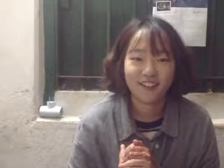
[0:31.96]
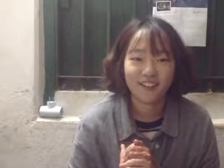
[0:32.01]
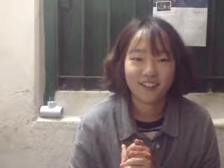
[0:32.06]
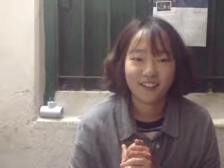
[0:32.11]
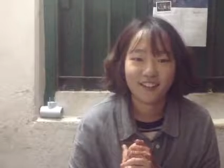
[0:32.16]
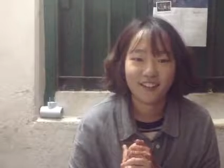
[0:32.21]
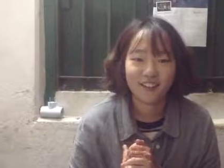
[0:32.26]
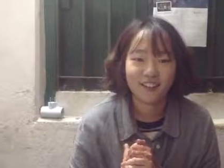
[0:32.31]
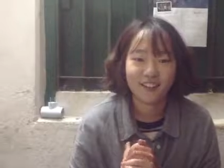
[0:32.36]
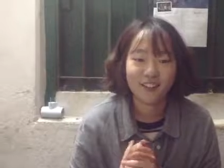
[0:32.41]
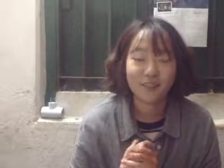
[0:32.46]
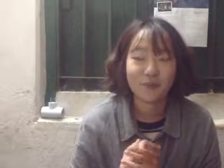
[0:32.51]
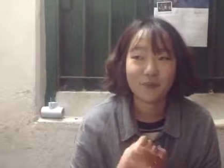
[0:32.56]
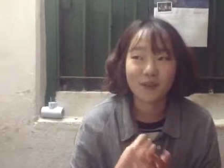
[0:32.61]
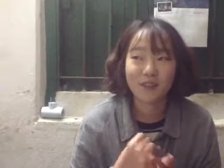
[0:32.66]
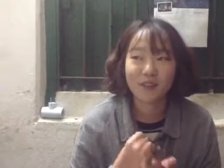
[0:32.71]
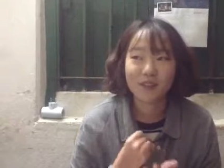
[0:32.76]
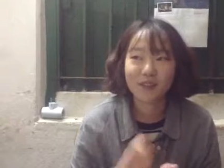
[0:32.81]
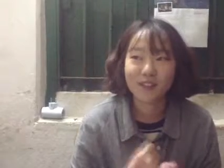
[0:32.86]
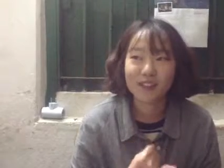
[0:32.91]
And
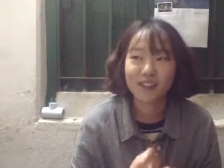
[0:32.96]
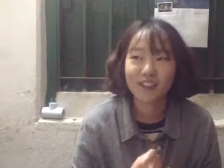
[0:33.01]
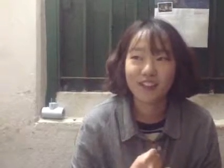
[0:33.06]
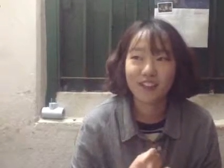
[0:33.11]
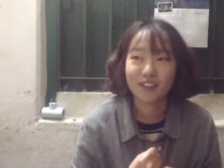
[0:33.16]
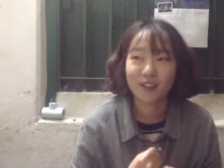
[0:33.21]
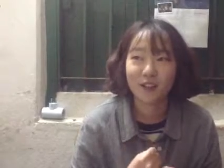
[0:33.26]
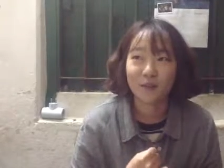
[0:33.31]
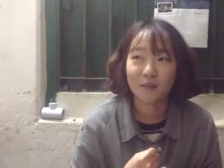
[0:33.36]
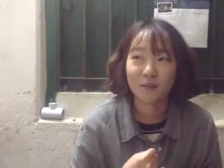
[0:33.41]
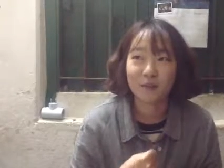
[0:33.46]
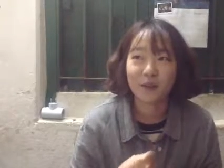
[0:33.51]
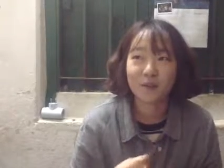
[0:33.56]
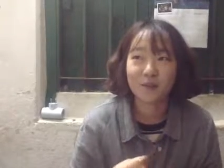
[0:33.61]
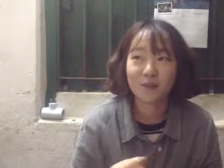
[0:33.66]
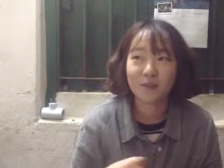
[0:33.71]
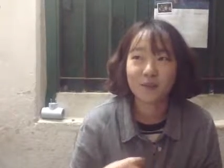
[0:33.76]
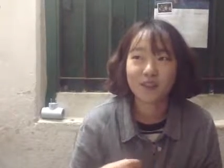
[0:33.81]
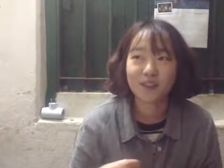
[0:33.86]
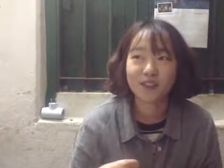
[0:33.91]
especially the
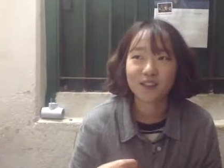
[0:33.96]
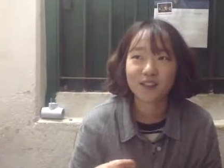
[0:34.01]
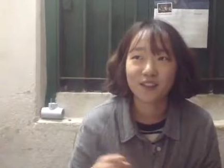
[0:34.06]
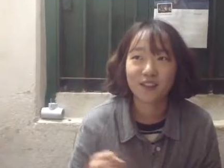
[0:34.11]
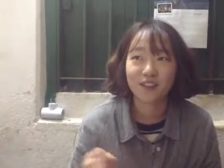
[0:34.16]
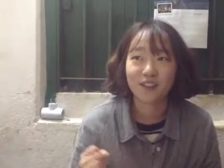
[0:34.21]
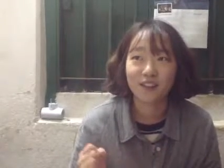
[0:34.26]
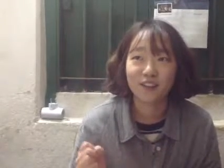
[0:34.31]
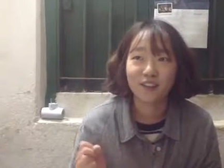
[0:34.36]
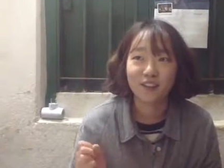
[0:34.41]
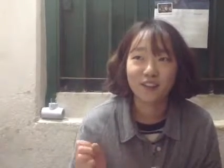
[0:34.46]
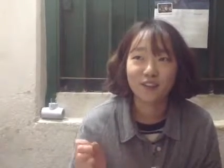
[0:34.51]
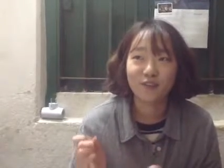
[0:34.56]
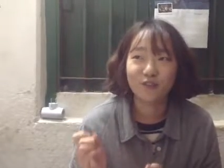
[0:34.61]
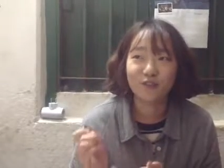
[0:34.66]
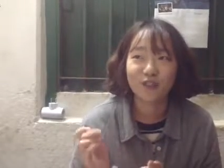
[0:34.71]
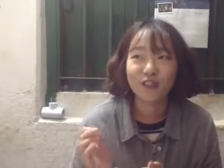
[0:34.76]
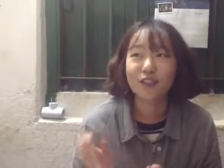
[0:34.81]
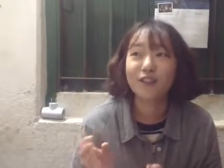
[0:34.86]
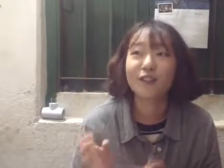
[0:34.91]
puppies are
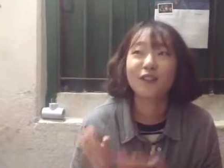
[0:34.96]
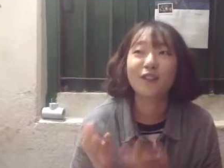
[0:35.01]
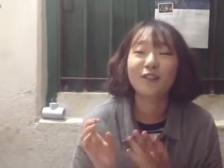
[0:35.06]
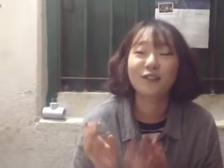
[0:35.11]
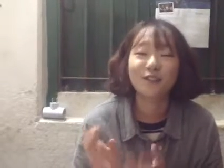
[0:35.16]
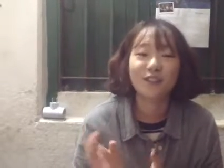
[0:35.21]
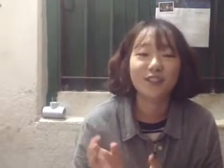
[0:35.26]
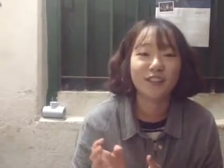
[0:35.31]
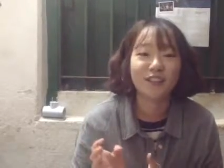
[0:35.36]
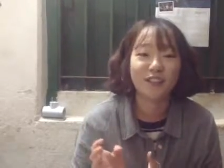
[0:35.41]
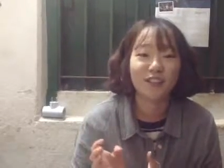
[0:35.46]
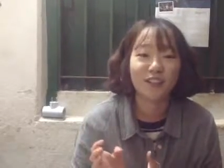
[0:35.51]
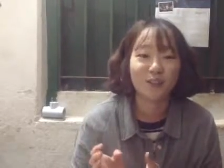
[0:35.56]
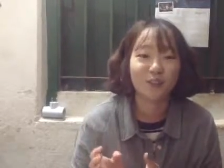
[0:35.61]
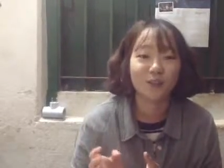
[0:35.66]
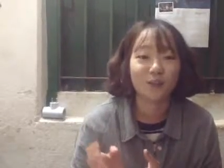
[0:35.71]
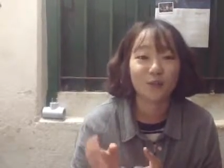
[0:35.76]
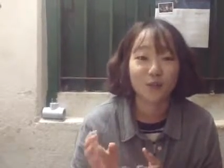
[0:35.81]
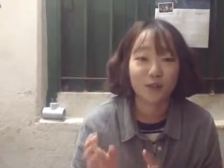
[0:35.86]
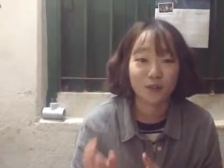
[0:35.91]
really
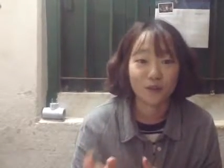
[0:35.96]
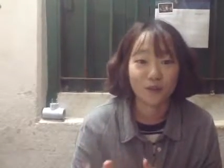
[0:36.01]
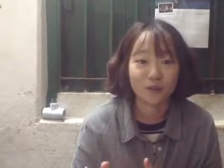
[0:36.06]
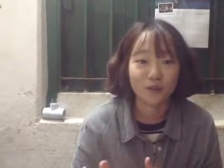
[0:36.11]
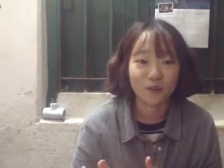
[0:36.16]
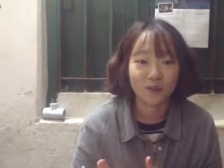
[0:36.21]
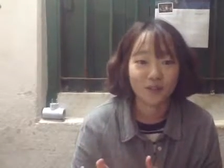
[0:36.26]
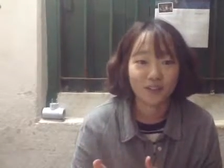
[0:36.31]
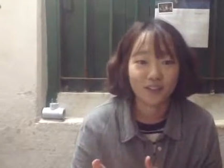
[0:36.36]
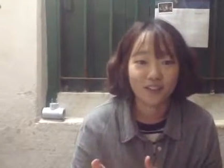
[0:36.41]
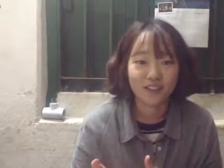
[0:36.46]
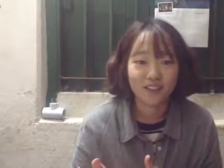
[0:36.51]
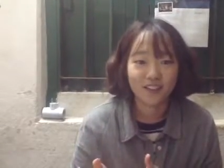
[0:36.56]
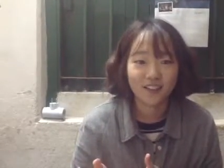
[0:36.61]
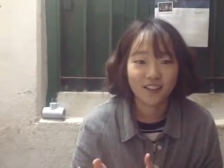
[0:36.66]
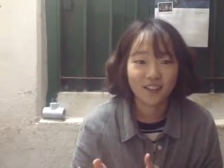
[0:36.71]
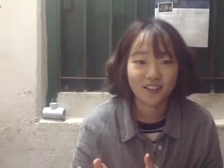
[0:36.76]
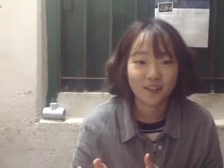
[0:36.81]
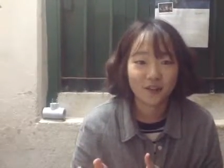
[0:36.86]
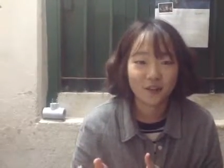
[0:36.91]
adorable.
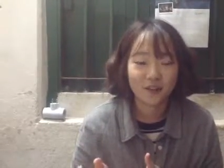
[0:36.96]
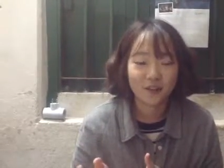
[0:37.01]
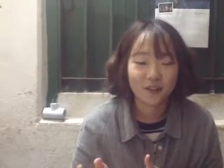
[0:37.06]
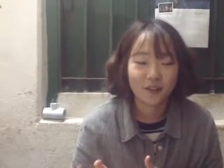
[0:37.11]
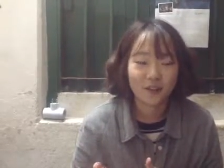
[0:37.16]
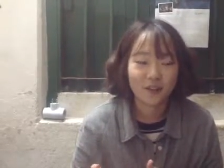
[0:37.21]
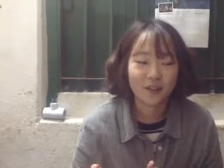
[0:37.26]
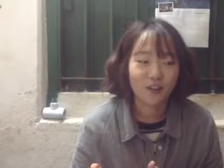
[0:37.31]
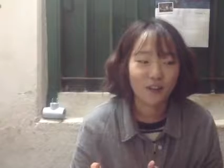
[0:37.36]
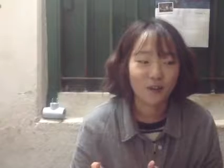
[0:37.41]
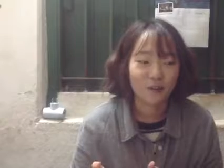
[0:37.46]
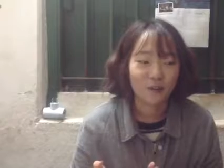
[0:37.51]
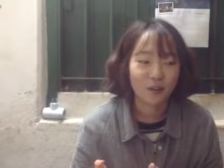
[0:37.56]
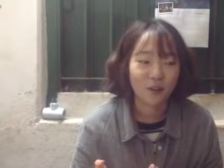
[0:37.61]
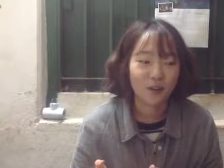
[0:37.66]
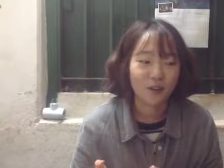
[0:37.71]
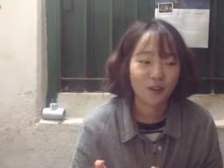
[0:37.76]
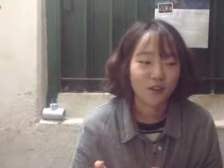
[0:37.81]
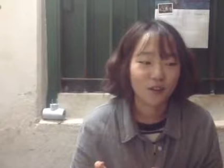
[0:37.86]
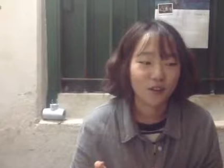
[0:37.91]

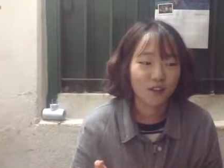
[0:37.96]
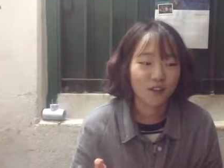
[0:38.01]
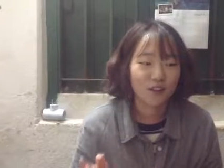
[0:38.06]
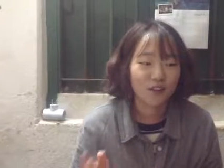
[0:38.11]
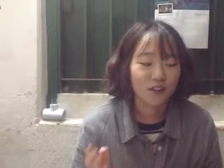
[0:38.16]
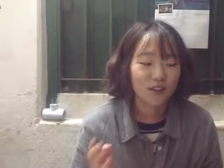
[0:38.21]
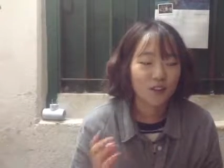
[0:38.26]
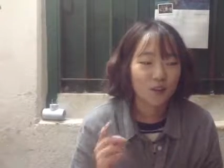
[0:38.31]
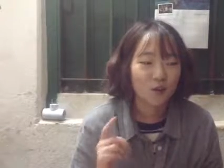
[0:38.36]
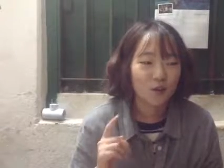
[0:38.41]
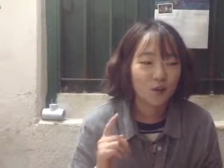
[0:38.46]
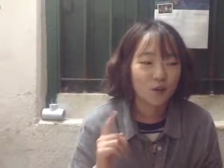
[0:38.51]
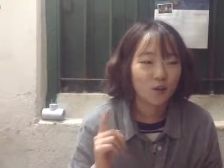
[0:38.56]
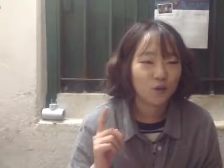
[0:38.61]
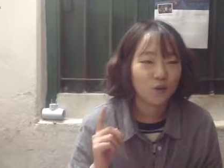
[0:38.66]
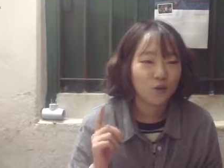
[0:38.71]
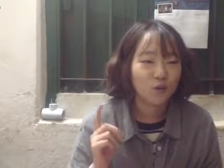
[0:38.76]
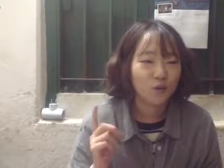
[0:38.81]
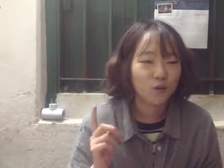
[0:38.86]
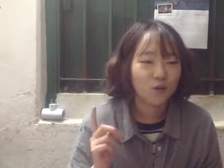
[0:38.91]
But
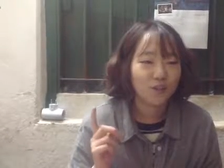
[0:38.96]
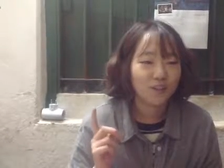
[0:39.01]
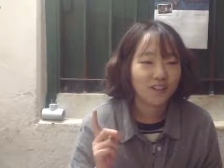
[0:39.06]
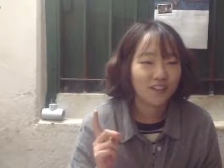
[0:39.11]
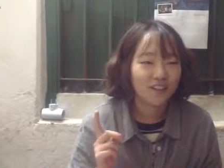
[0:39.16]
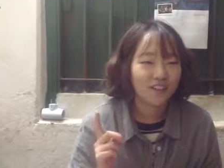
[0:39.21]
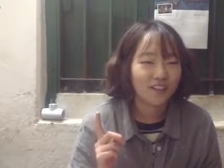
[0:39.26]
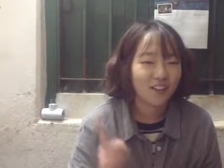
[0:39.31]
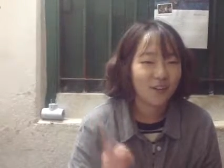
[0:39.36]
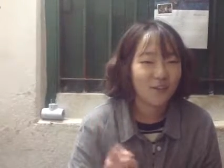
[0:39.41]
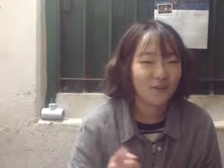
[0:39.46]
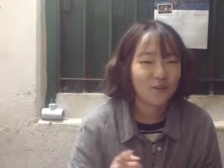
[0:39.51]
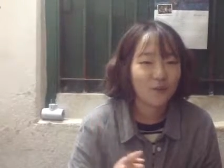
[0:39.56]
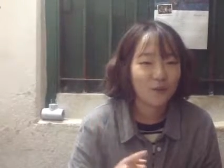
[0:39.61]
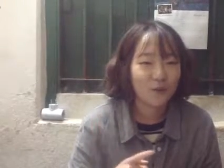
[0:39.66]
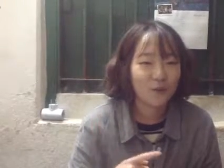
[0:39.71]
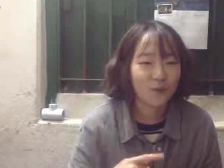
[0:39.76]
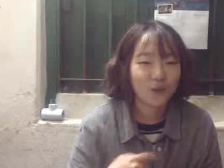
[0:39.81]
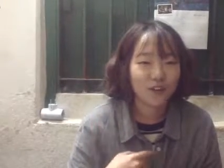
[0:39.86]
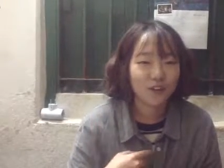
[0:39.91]
if
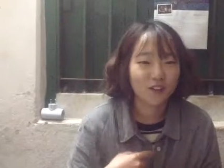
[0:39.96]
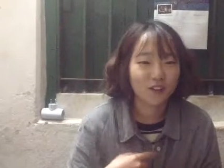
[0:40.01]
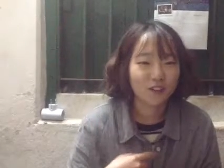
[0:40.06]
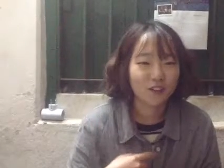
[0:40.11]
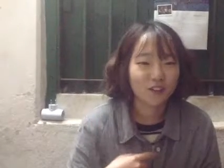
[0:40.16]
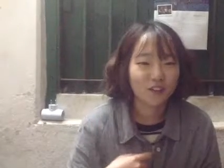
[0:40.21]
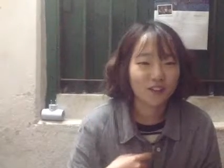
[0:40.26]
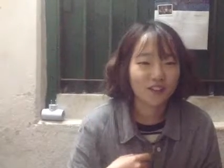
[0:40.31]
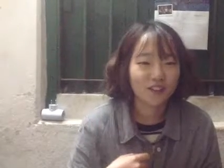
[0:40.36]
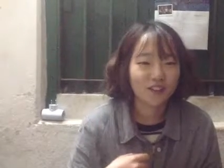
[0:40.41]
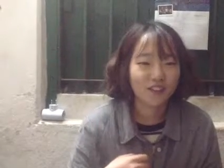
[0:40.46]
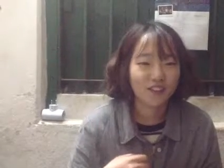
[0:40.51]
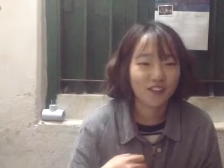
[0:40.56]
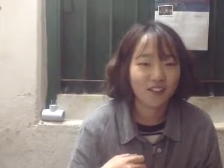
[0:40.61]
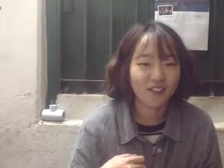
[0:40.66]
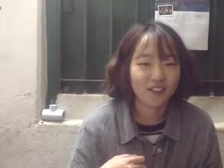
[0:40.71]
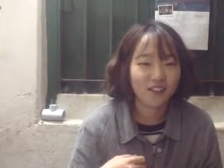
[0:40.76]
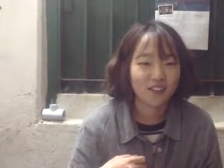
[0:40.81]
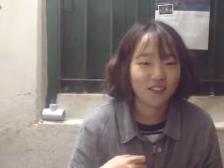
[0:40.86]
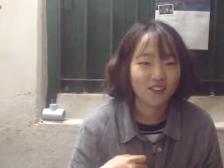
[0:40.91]
you want to
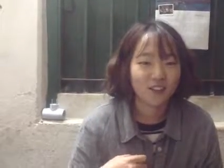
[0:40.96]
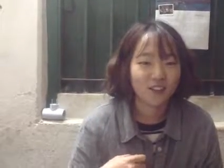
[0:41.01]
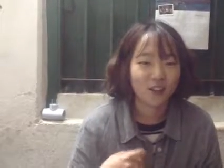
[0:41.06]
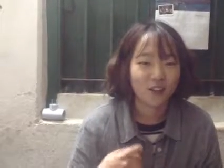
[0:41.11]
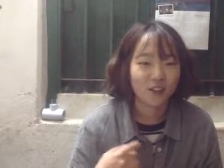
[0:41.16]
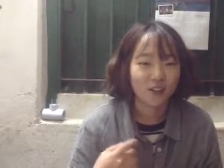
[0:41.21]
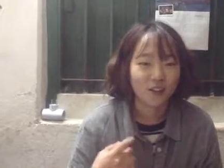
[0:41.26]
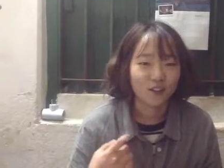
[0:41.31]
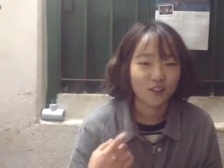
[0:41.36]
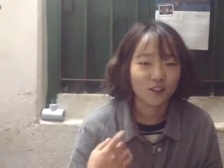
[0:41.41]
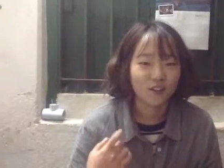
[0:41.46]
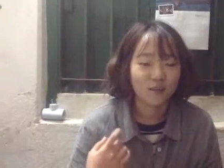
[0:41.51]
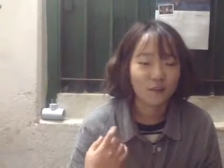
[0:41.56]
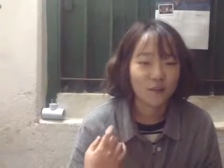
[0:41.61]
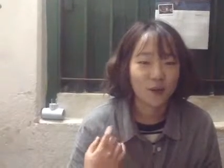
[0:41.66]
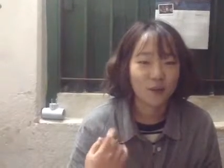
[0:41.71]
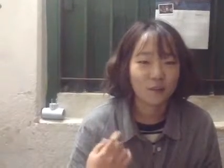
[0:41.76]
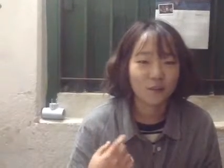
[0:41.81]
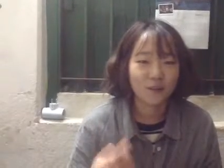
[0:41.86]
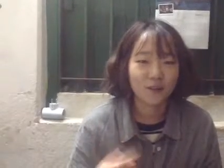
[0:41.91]
see the
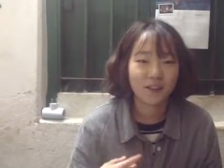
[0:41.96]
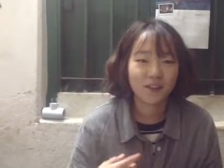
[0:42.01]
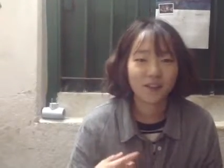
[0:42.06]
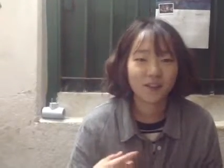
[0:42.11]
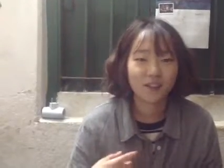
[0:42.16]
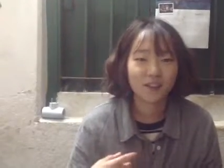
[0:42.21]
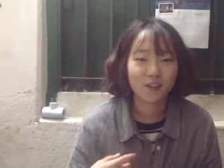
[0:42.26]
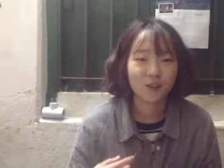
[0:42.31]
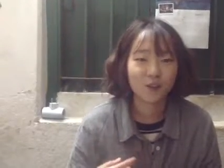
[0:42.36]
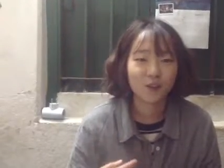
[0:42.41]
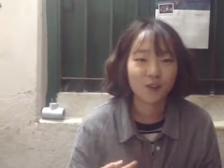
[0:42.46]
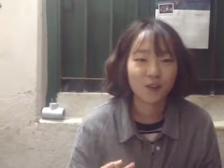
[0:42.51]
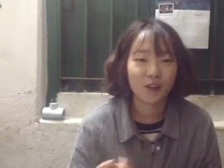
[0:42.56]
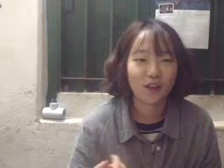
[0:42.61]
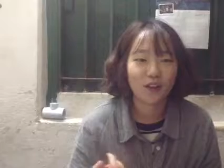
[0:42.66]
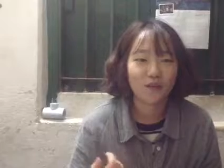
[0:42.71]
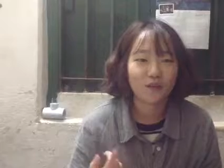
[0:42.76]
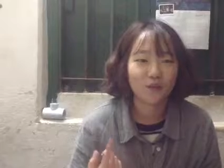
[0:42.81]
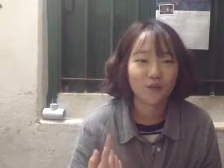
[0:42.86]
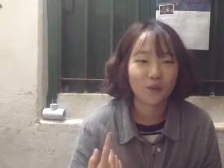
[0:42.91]
puppies, you
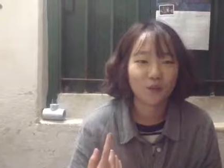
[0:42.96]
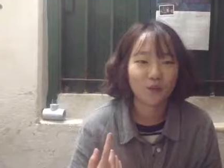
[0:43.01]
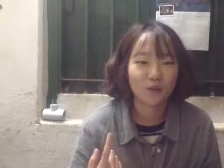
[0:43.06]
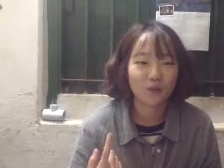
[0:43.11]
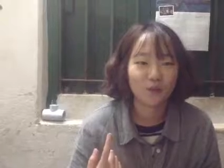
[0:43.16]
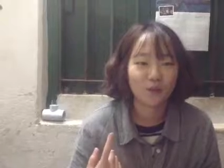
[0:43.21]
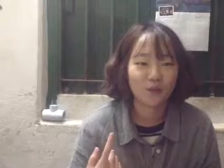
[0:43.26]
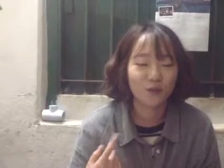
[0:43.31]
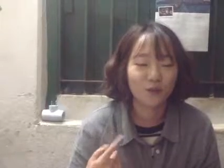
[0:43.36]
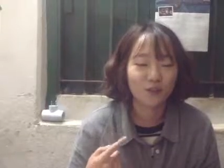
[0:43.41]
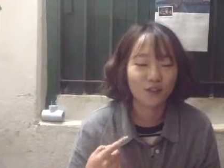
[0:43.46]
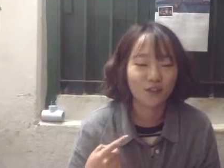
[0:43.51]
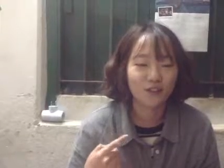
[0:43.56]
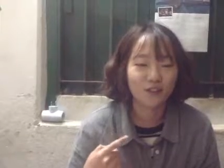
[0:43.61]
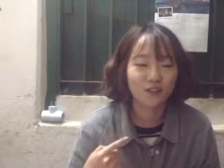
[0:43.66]
have to